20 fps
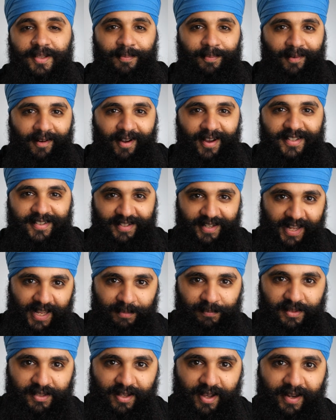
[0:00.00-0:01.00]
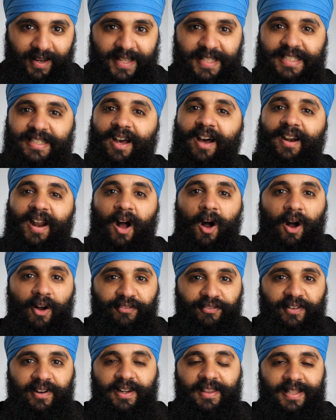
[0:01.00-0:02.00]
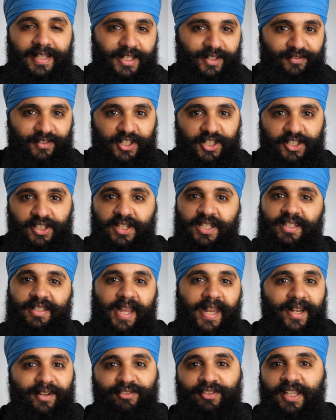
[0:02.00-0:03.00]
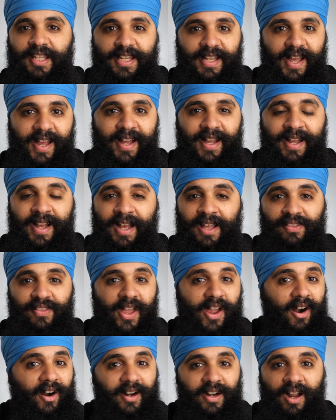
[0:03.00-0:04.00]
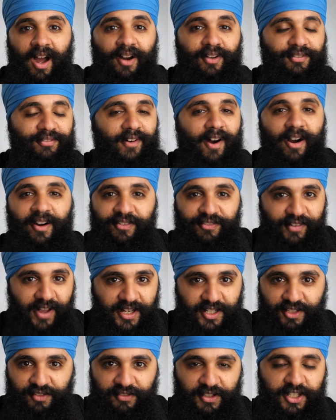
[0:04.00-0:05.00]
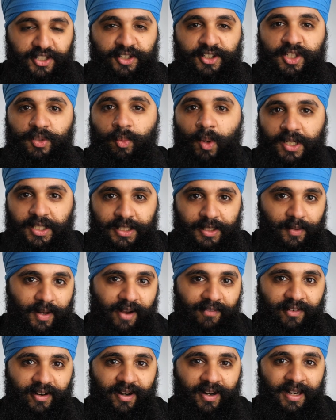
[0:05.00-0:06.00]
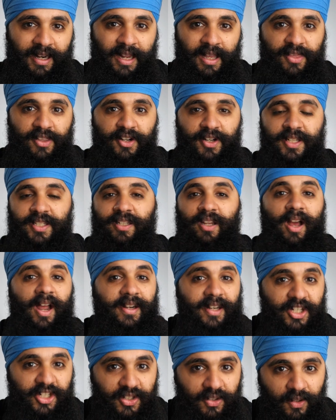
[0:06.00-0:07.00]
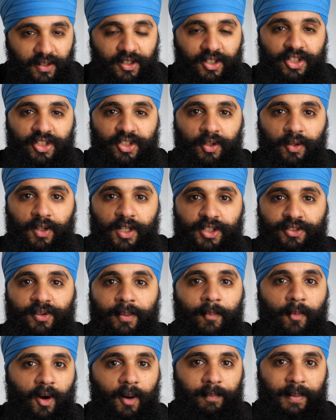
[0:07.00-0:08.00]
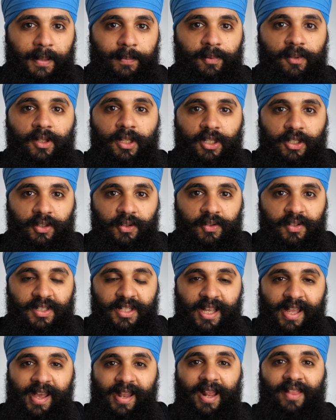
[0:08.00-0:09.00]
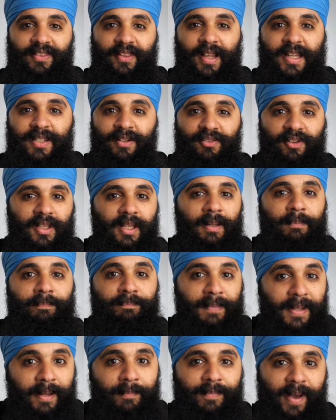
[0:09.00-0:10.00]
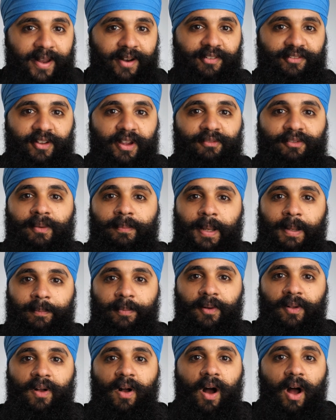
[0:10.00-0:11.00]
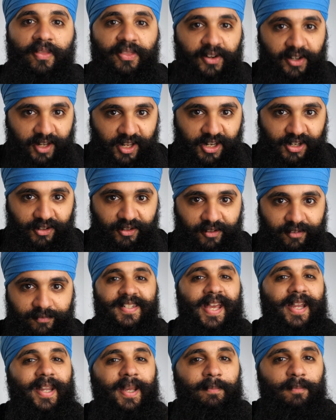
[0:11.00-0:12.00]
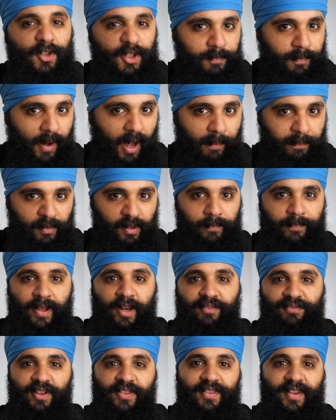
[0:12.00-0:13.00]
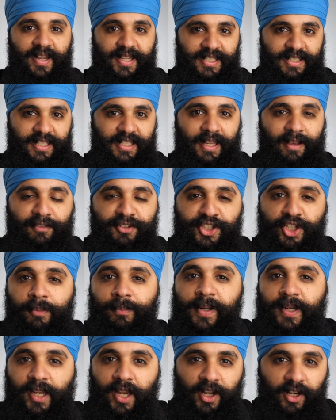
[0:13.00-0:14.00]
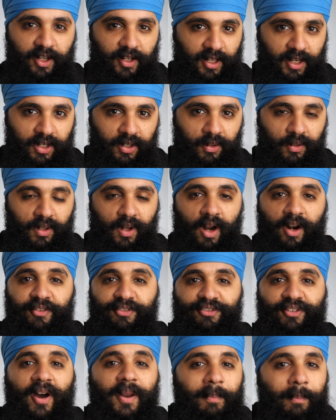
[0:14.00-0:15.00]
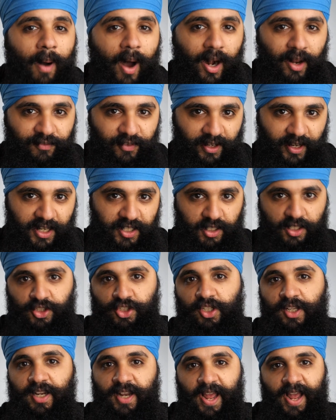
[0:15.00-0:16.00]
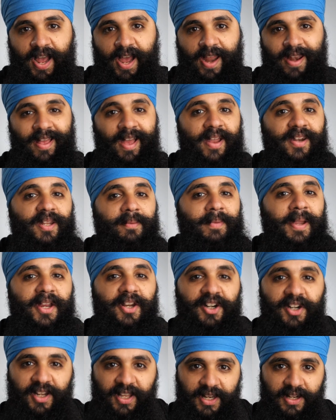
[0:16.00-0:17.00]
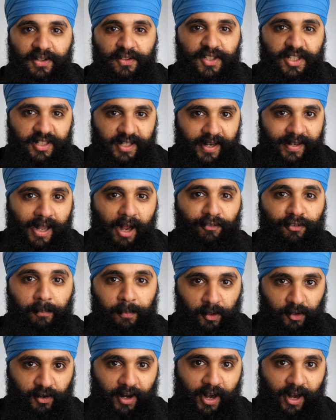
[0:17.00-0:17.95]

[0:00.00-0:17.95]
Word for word: surprised that Amazon has not offered these features natively yet. They are not far-fetched features whatsoever. They're just additional controls for more people to use. And I think that's a really big benefit for people on their Kindle. The second most popular benefit that I see of jailbreaking your Kindle are fun modifications you can add to make your Kindle stand out from the